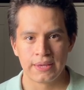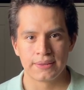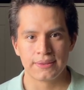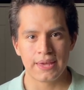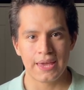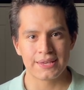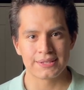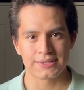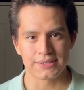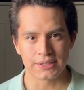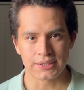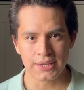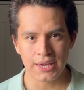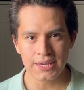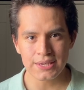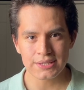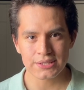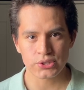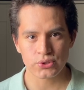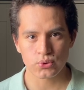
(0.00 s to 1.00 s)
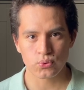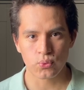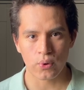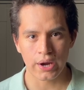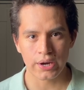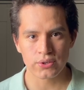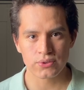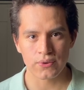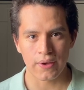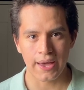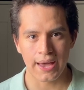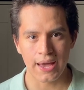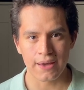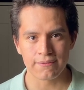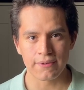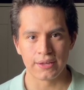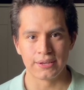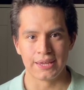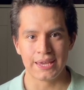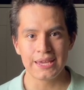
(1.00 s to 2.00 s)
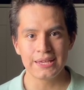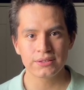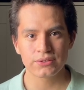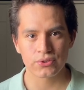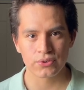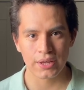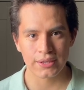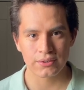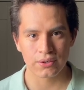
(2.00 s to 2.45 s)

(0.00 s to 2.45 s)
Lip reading: The SDK is required to have an internet